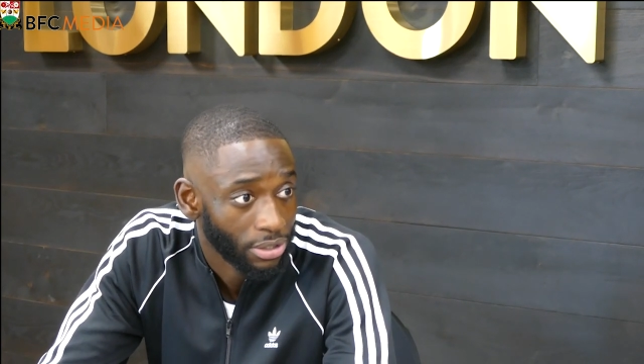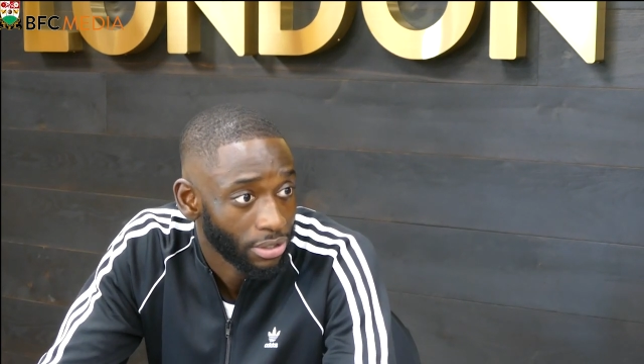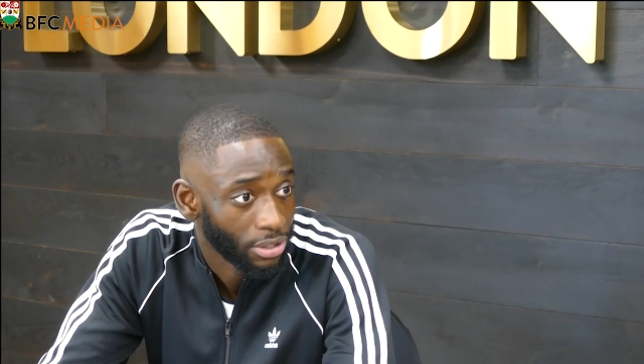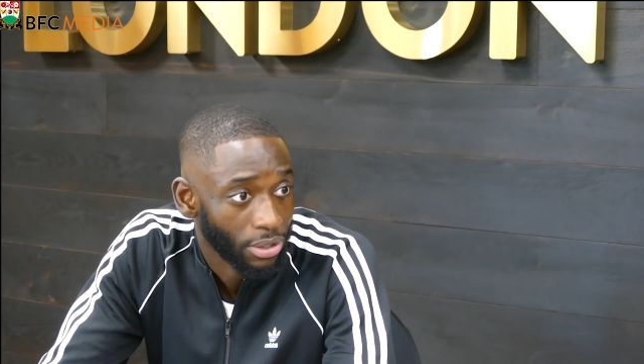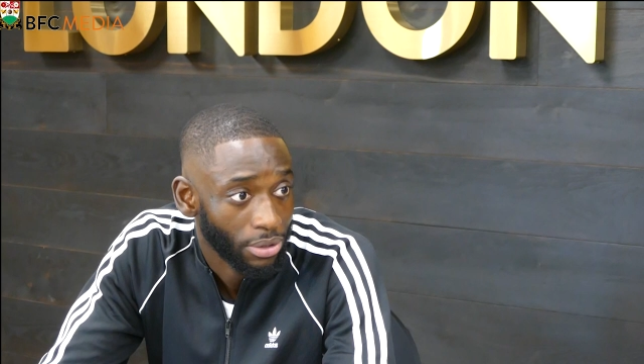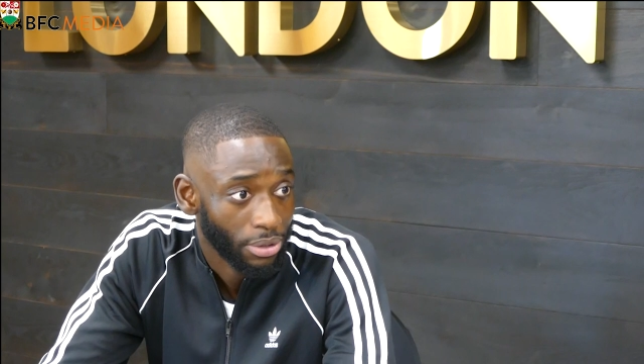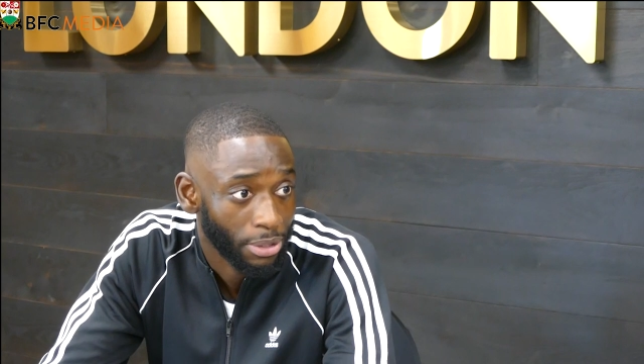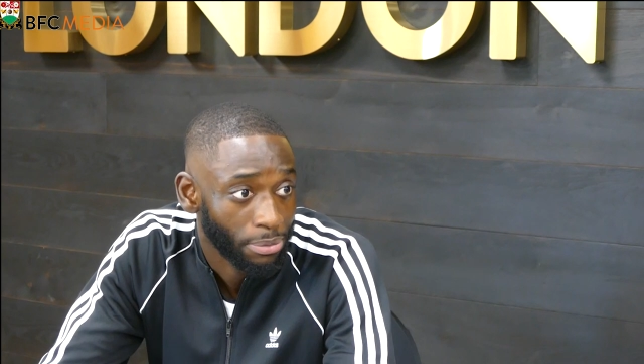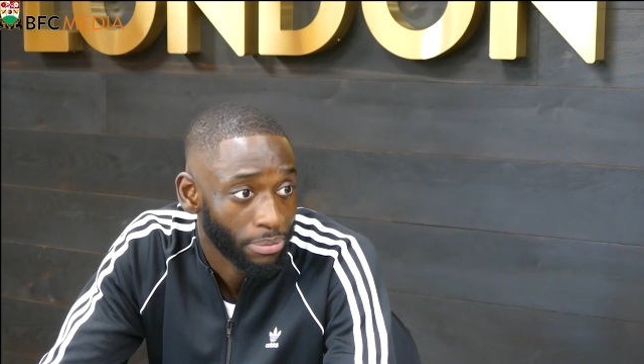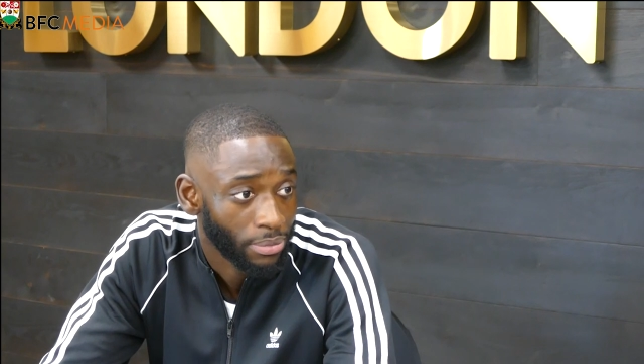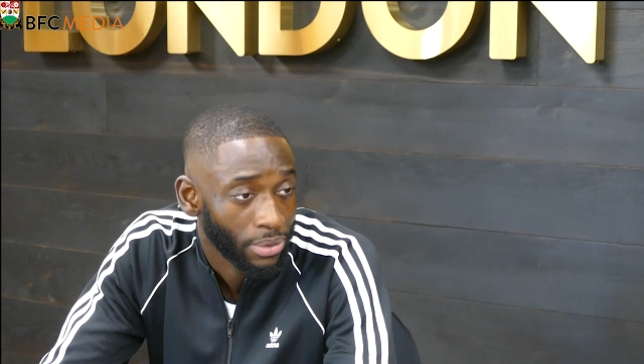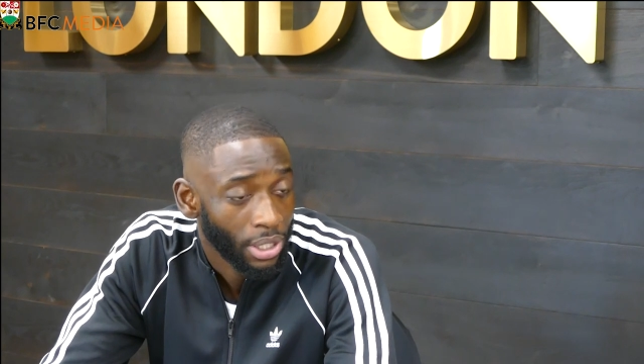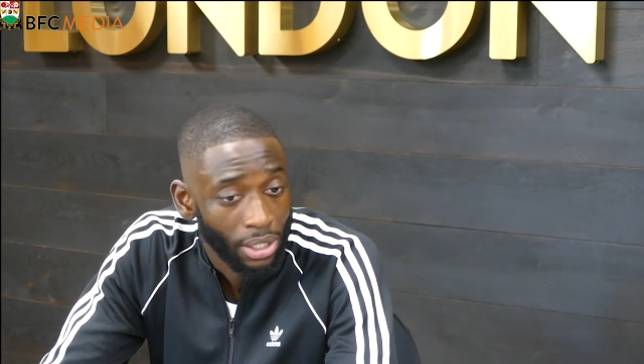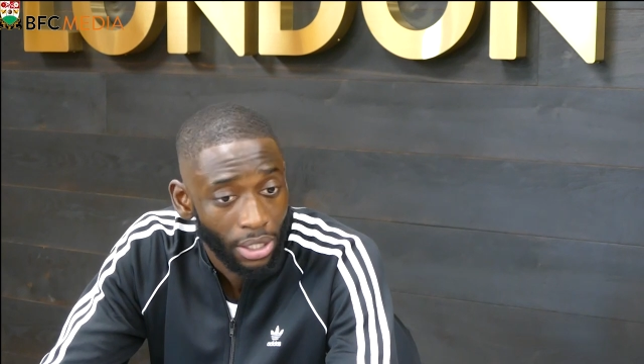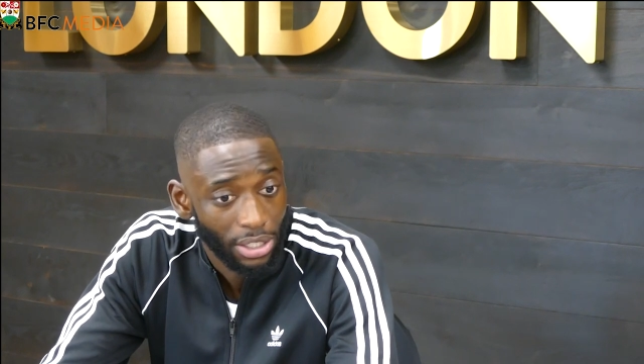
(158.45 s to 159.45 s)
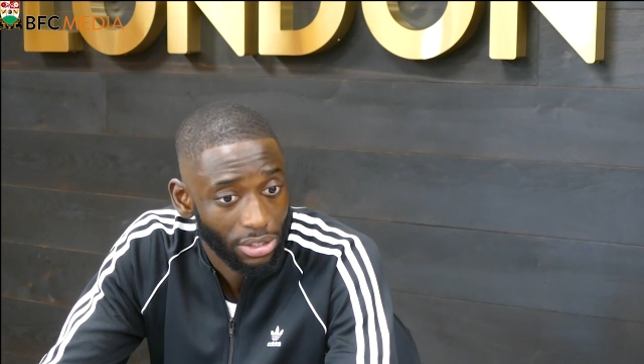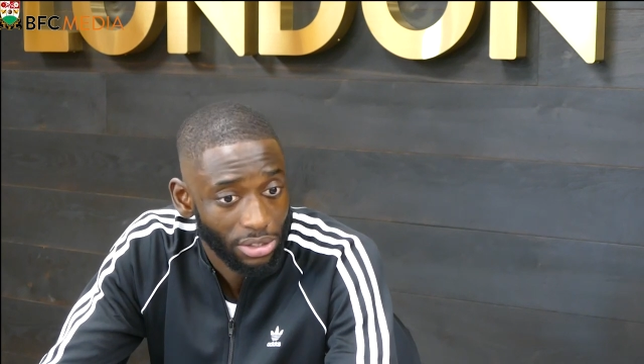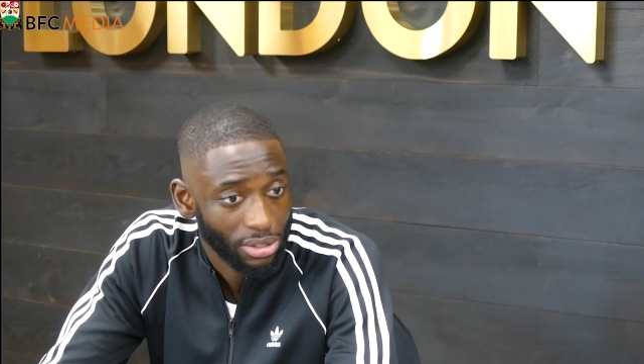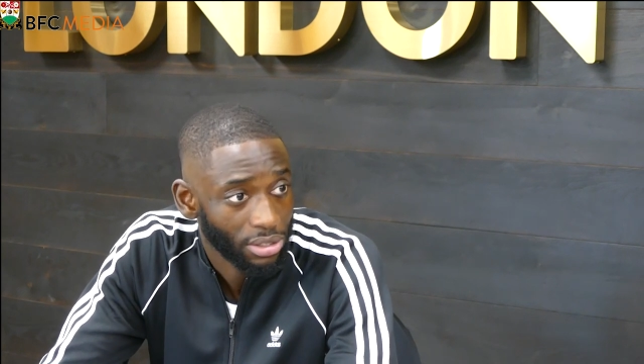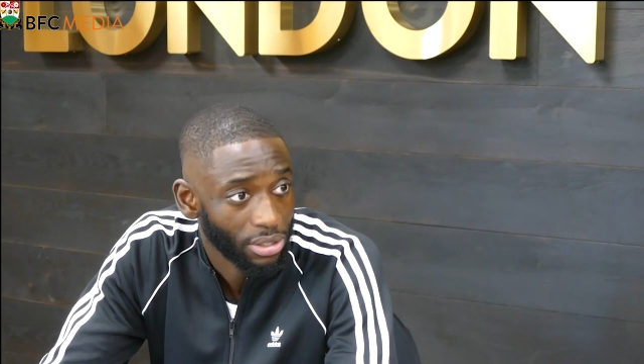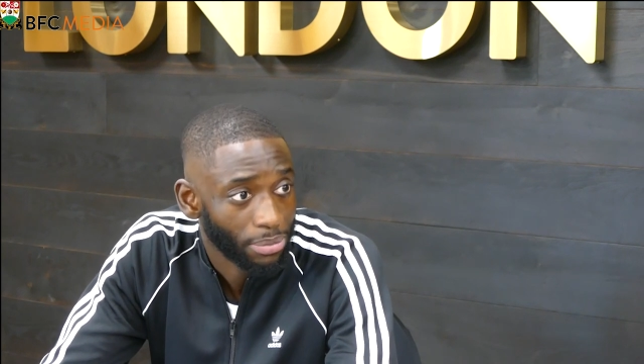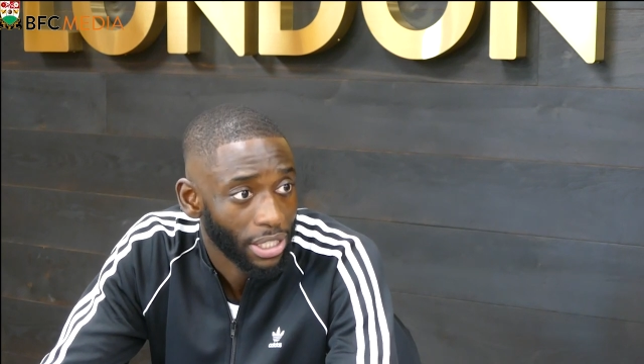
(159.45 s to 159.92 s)
So um, it's
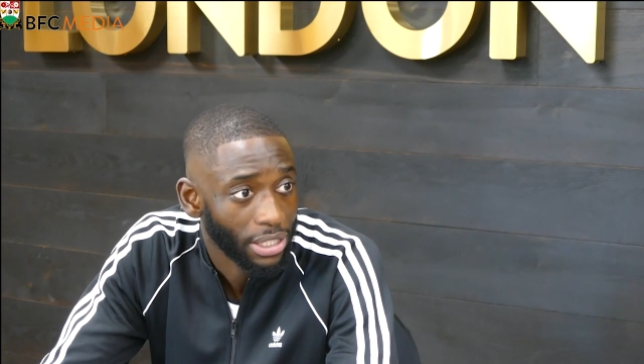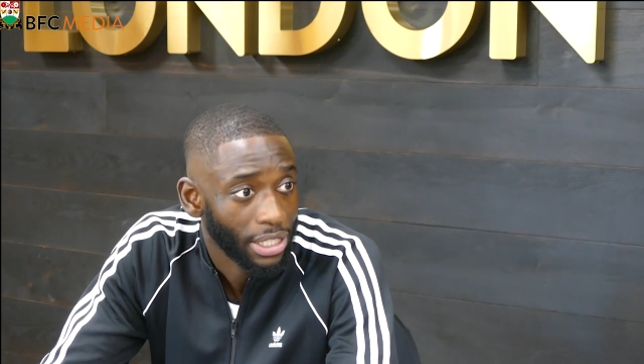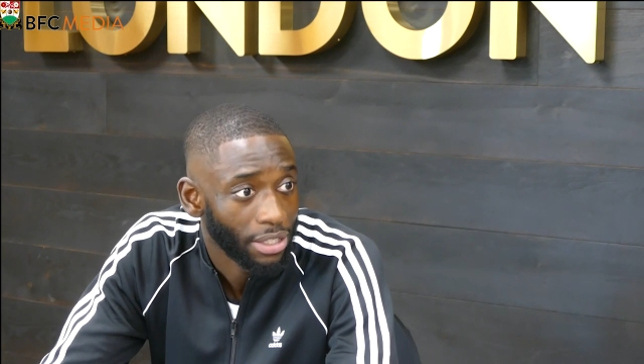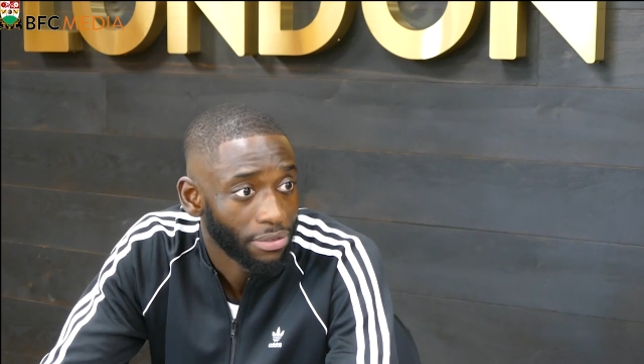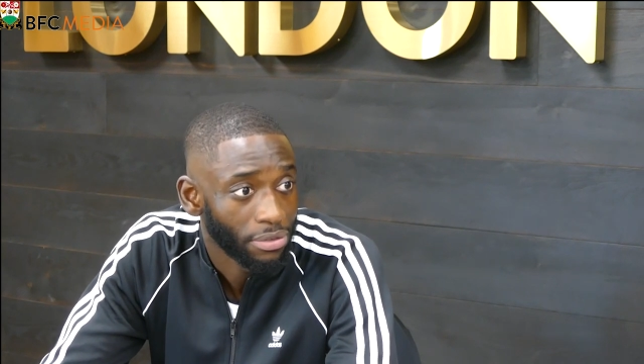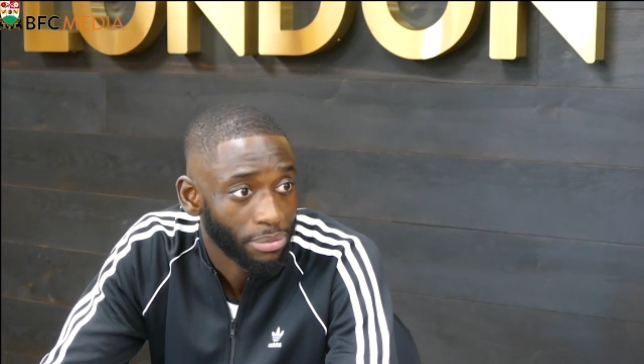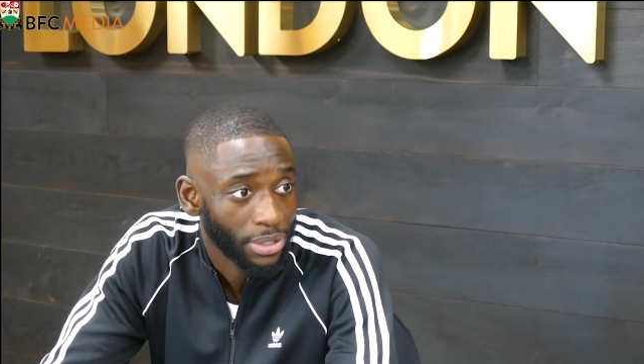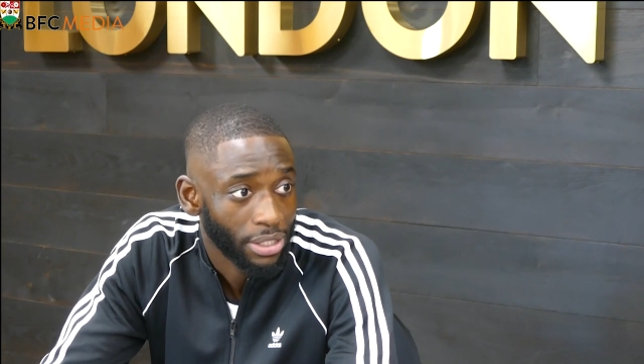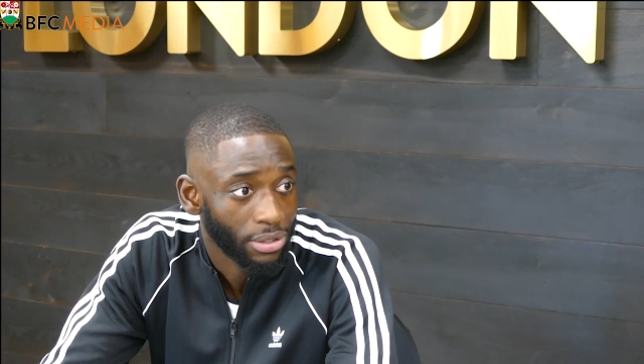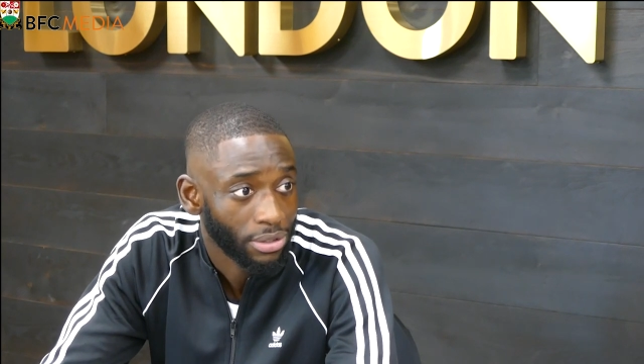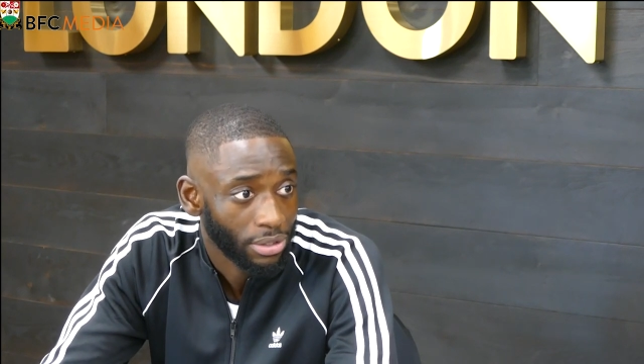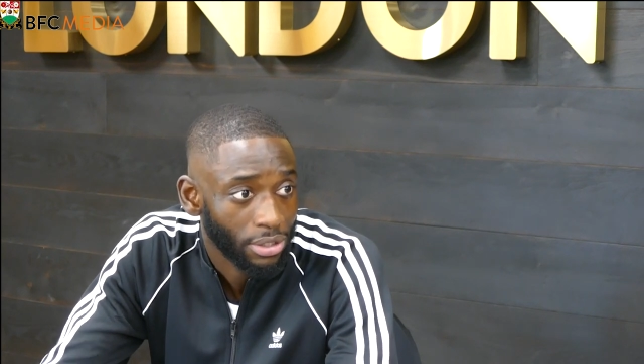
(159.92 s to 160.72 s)
just about that for me,